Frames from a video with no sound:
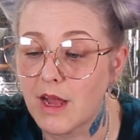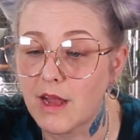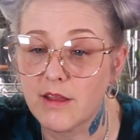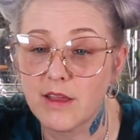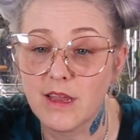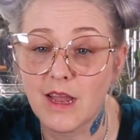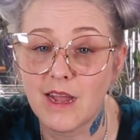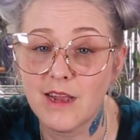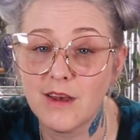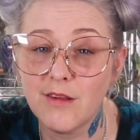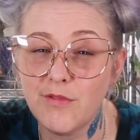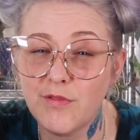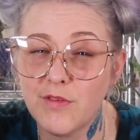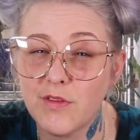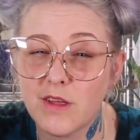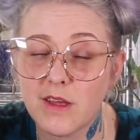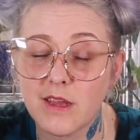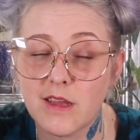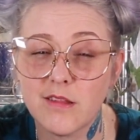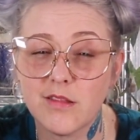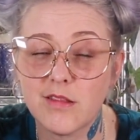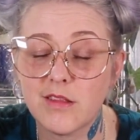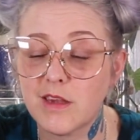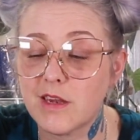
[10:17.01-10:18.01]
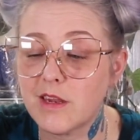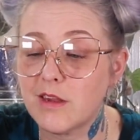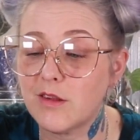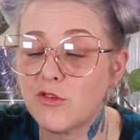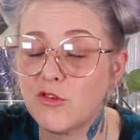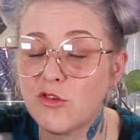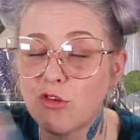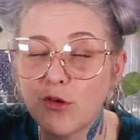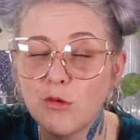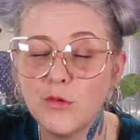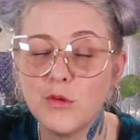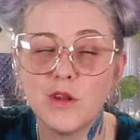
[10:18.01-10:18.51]
I kind of feel like it's an
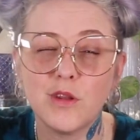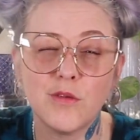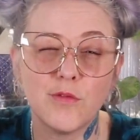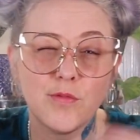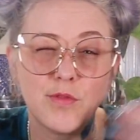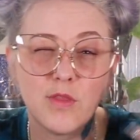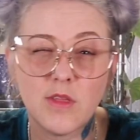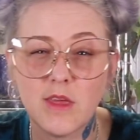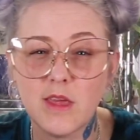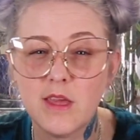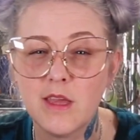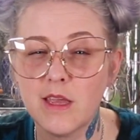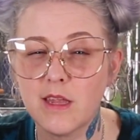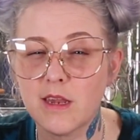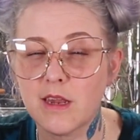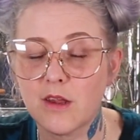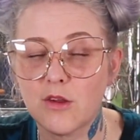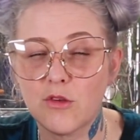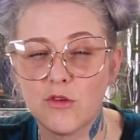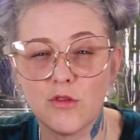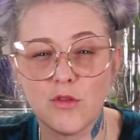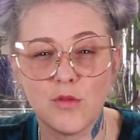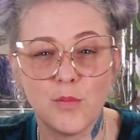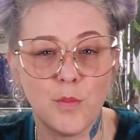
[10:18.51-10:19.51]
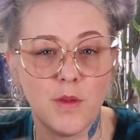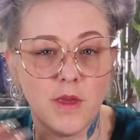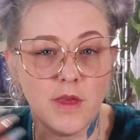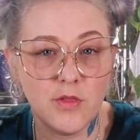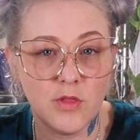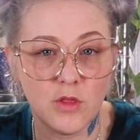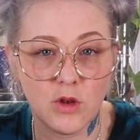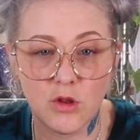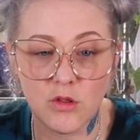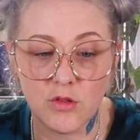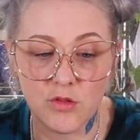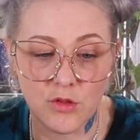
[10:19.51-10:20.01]
intuitive thing, and I just make
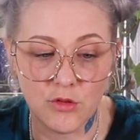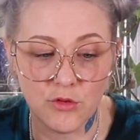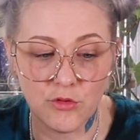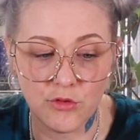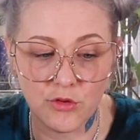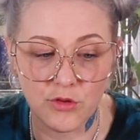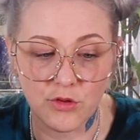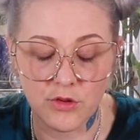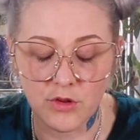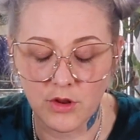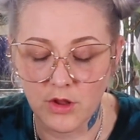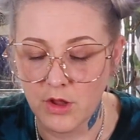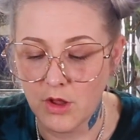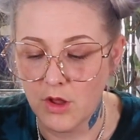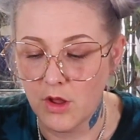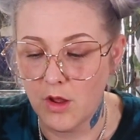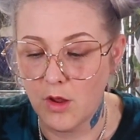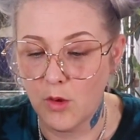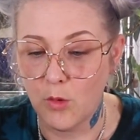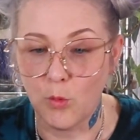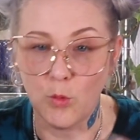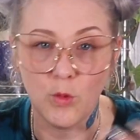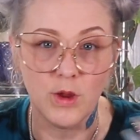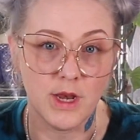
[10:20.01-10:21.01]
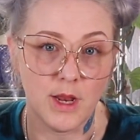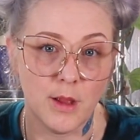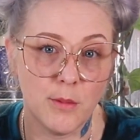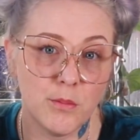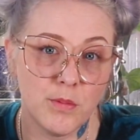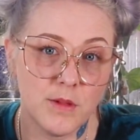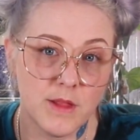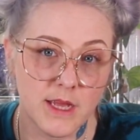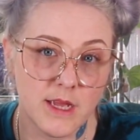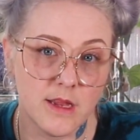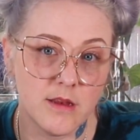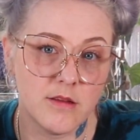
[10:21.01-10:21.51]
the decision when I'm
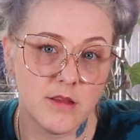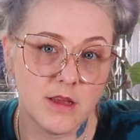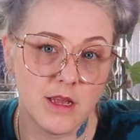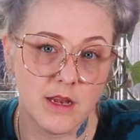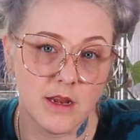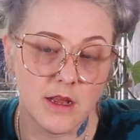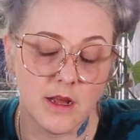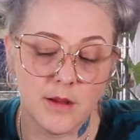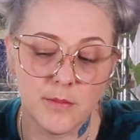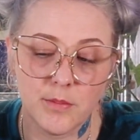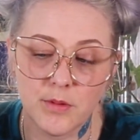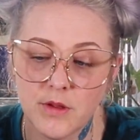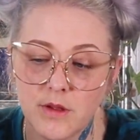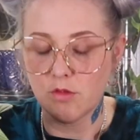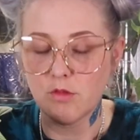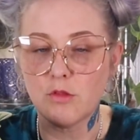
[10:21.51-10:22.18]
planting it up.